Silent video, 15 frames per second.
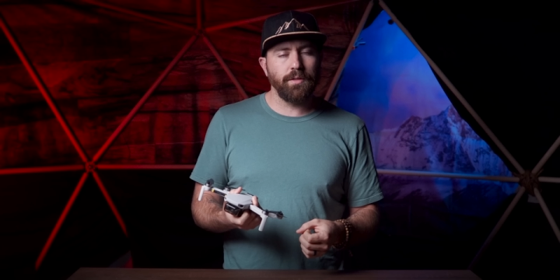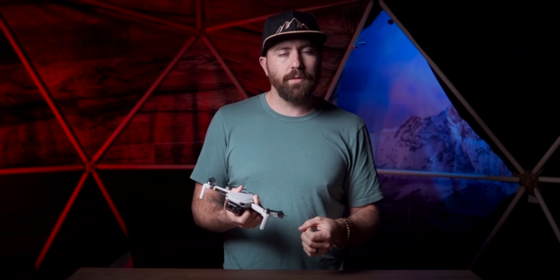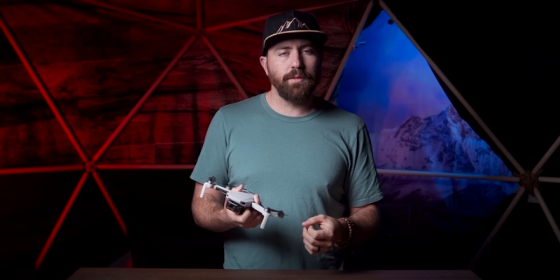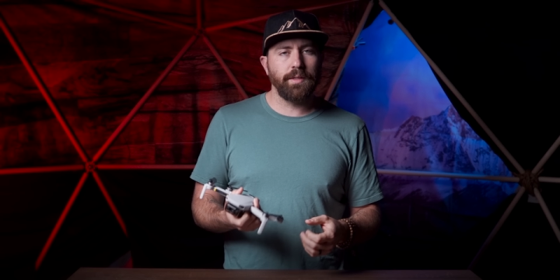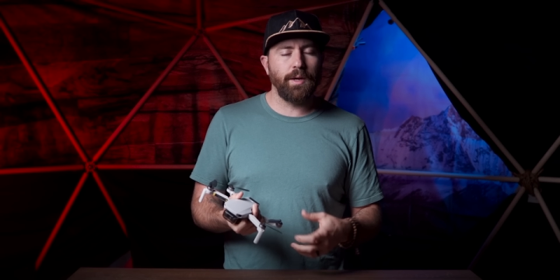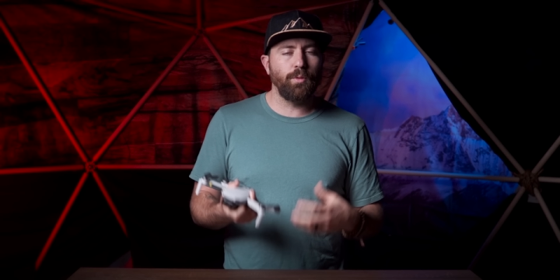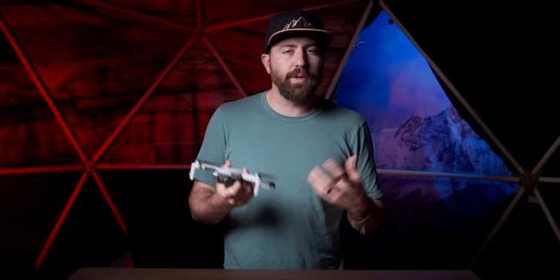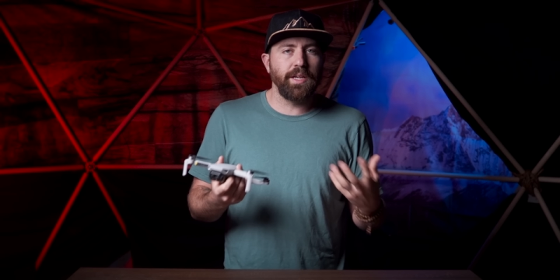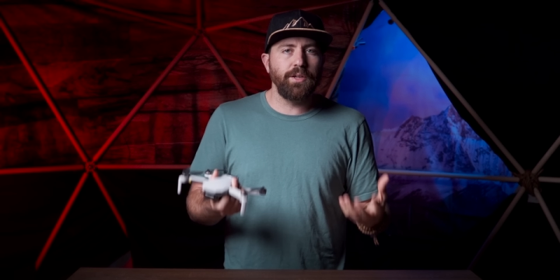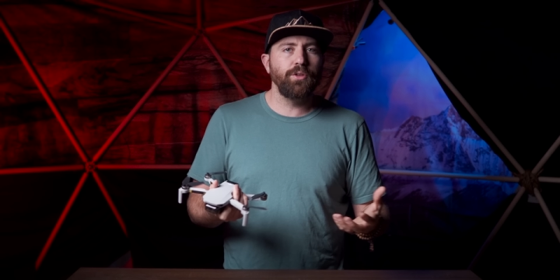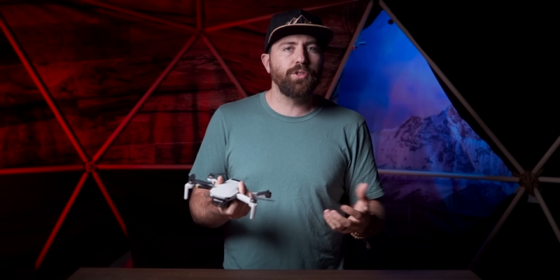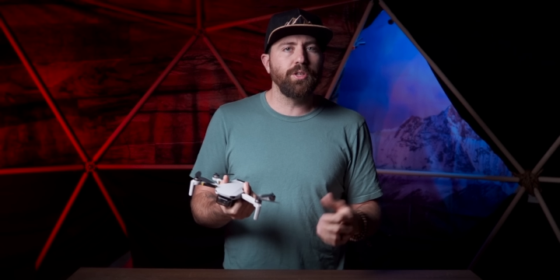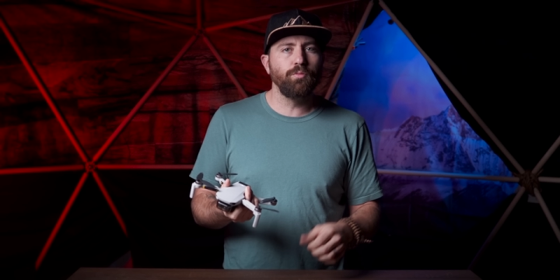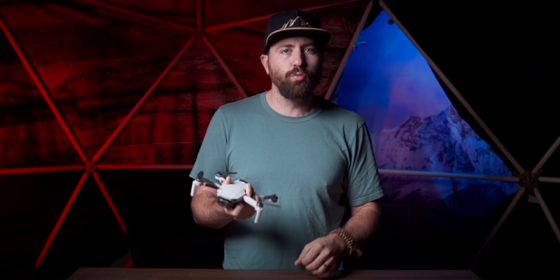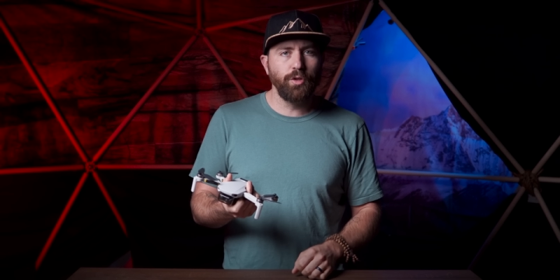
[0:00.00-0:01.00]
that will get you
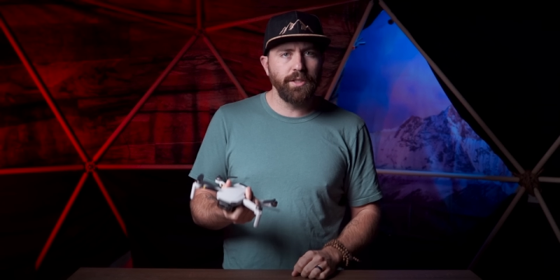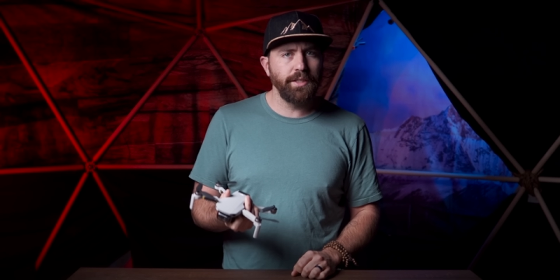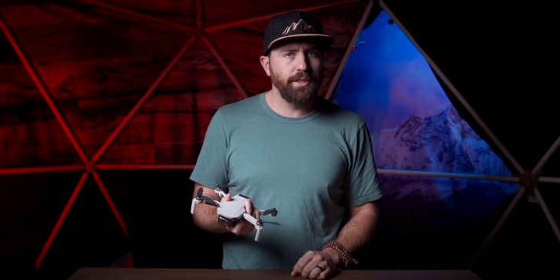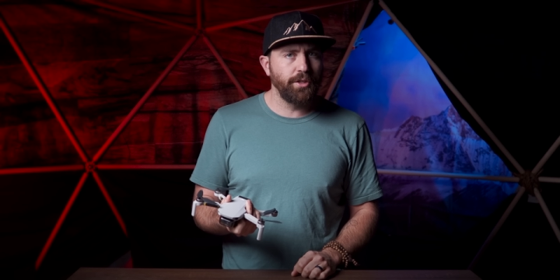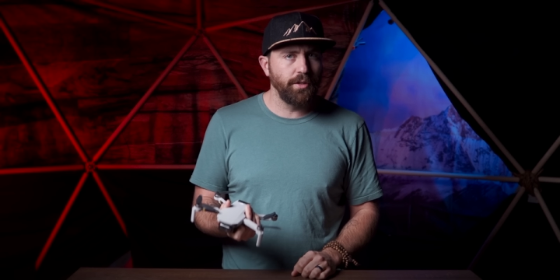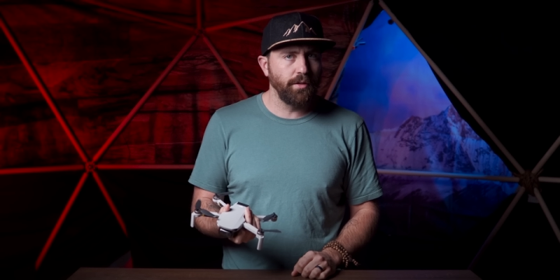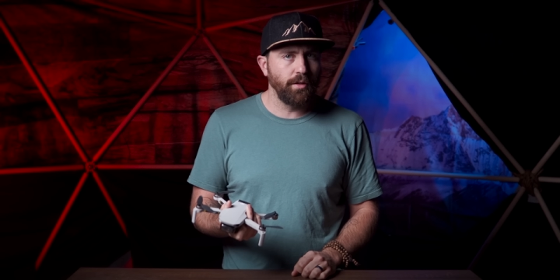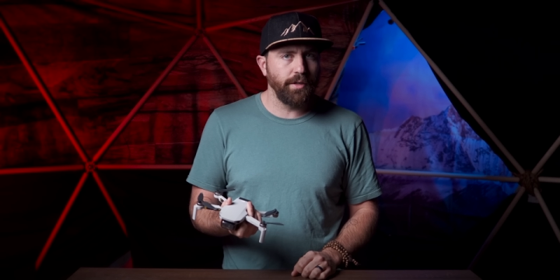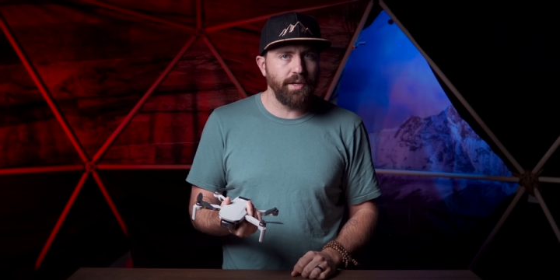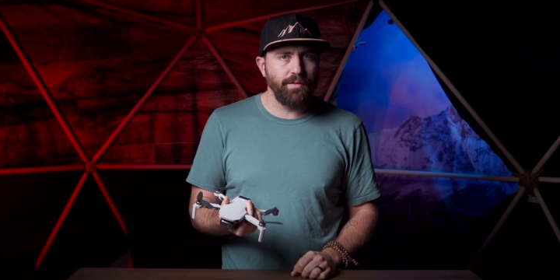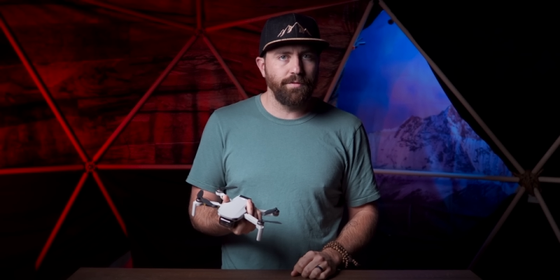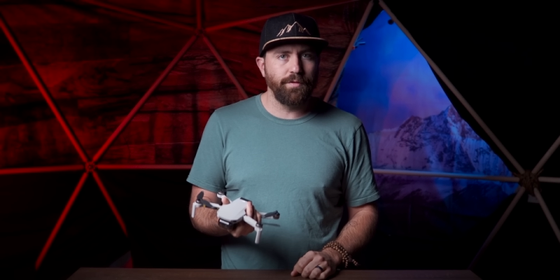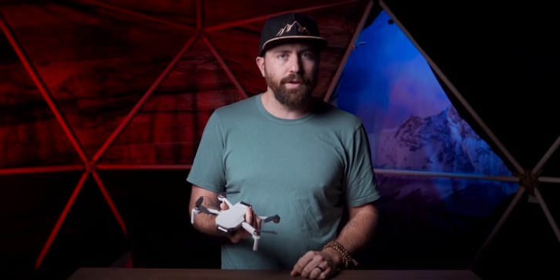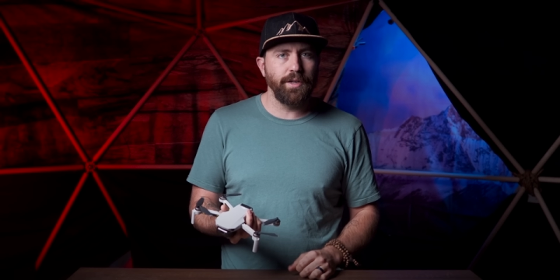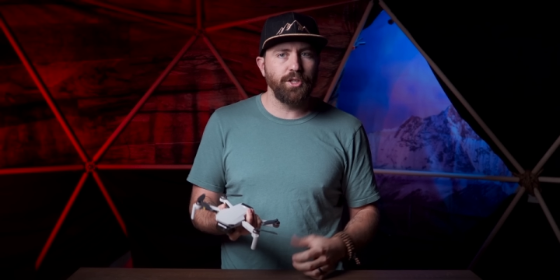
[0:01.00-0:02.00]
some really good looking
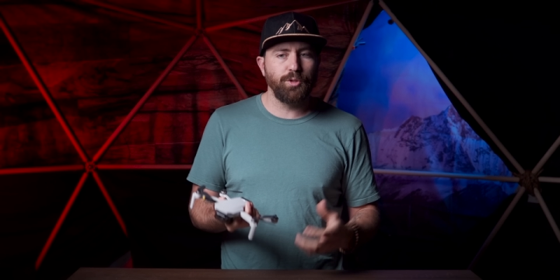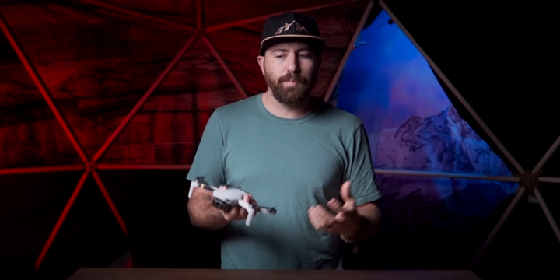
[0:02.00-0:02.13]
footage.